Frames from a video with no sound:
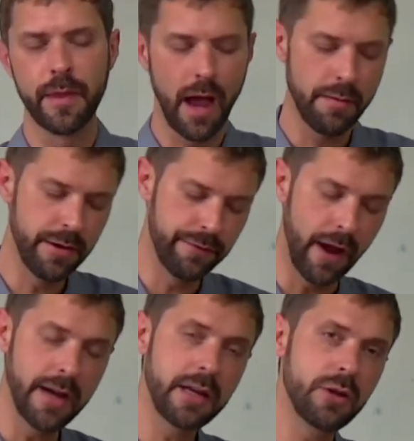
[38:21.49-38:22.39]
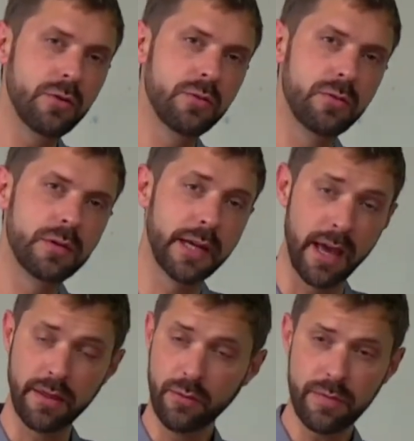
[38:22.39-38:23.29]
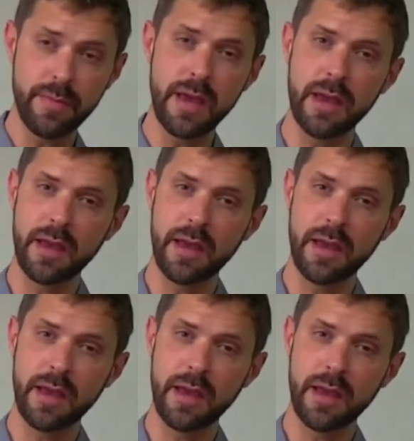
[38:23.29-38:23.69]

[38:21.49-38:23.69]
I'm inviting you, together with me,